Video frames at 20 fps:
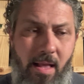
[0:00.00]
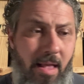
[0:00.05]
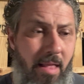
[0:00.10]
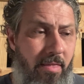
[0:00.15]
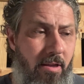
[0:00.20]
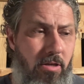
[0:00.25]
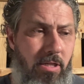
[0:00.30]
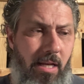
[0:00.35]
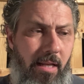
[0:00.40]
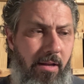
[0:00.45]

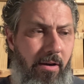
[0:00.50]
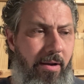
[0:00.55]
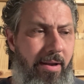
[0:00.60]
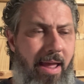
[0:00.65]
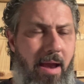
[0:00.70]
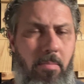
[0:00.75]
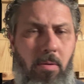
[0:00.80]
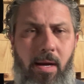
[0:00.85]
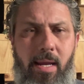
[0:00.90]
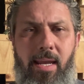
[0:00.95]
There's a little
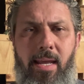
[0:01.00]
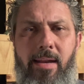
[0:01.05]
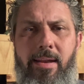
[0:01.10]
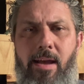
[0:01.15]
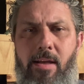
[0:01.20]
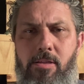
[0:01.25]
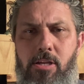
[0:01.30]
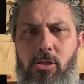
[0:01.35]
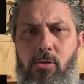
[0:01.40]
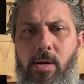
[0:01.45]
neighbor kid
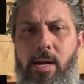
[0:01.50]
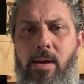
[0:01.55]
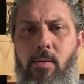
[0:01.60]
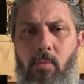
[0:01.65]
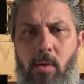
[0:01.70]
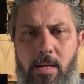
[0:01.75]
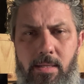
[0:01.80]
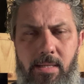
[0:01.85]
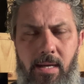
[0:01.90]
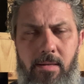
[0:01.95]
down the street. He
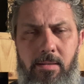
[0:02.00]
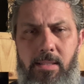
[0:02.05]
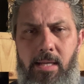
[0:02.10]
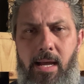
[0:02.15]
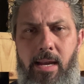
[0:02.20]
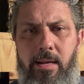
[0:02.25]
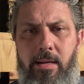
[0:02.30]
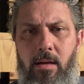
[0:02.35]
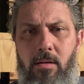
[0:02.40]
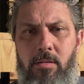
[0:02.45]
runs outside
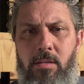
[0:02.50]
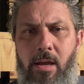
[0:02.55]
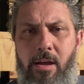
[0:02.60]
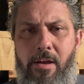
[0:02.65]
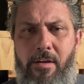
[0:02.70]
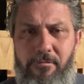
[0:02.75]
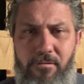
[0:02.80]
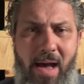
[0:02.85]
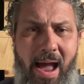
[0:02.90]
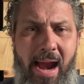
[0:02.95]
and he goes,
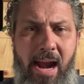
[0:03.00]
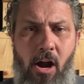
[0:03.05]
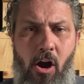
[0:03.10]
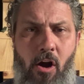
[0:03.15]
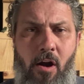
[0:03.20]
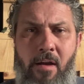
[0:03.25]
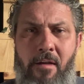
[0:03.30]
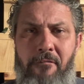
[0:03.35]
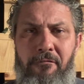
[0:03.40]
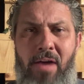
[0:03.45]

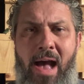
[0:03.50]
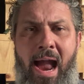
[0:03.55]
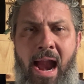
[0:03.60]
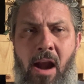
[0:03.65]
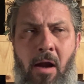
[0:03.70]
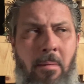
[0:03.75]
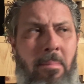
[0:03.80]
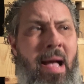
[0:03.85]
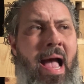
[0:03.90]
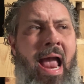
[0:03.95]
"Fire!
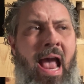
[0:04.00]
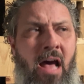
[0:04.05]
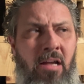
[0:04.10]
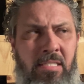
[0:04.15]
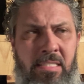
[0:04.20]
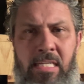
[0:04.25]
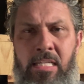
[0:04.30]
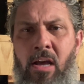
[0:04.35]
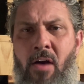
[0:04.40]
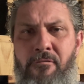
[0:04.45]
Fire! My house
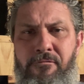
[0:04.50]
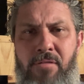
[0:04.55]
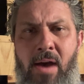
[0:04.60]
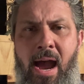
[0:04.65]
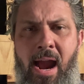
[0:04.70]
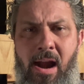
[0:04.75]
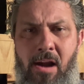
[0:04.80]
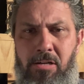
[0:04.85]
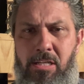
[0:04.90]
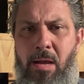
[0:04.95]
is on
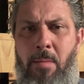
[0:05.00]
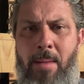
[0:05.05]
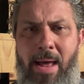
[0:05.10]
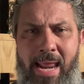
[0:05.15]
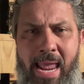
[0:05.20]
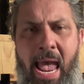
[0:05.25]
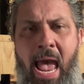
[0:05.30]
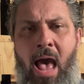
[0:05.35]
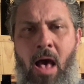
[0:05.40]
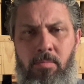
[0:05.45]
fire!
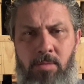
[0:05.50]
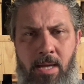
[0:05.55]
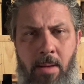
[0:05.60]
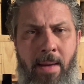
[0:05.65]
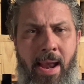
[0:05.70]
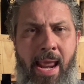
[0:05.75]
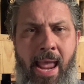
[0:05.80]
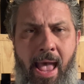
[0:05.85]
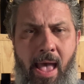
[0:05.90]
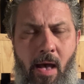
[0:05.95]
Somebody help!
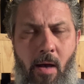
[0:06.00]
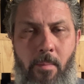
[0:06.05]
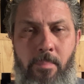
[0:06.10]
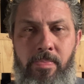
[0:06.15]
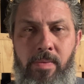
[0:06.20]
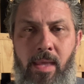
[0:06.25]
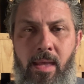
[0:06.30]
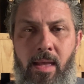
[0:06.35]
Somebody help!"